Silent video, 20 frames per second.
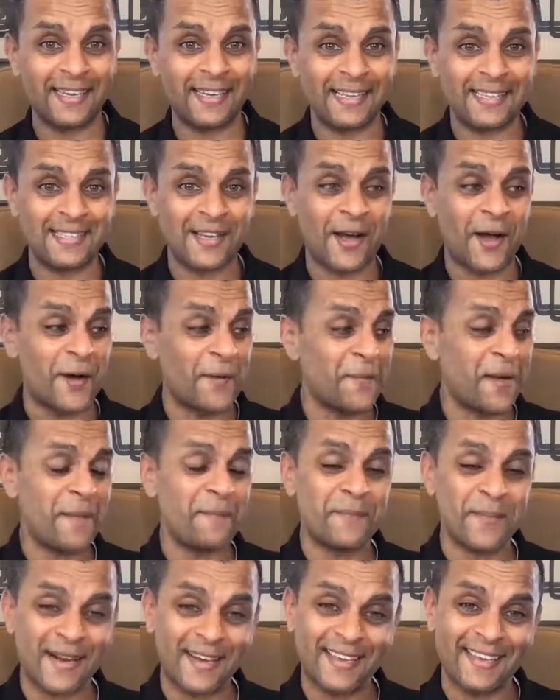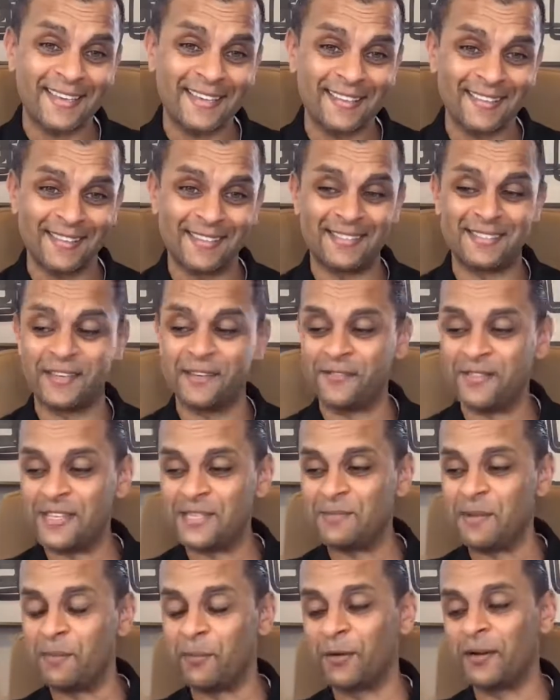It's on my bucket list of these
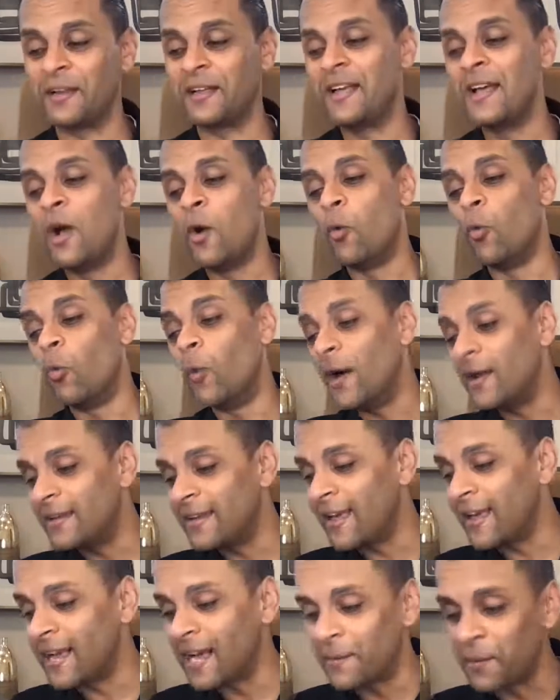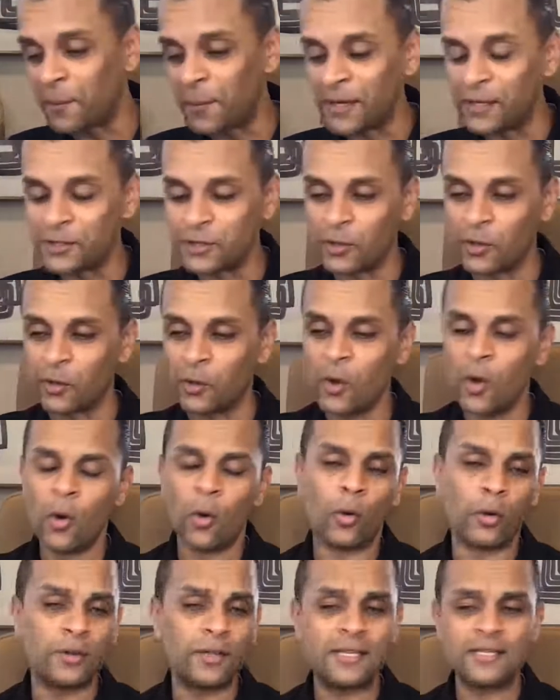people to one day come on my show,
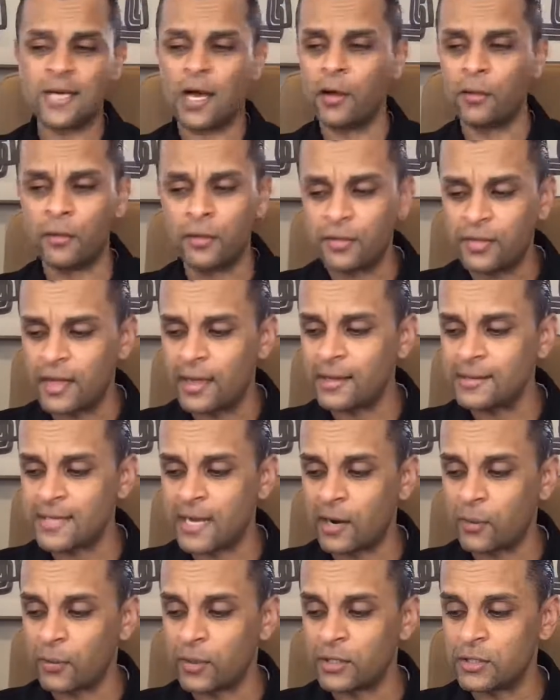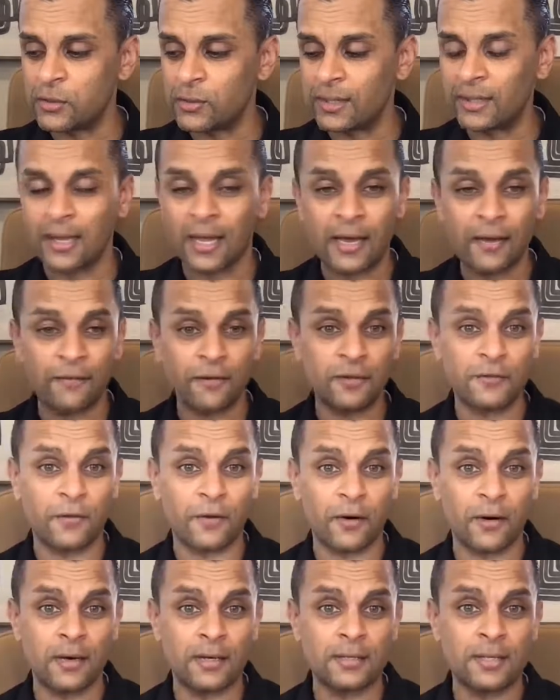or these other things that I want to do in life, as
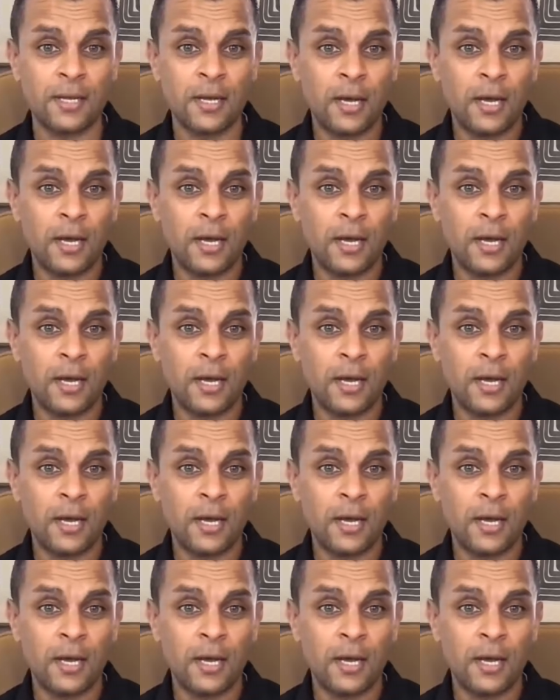far as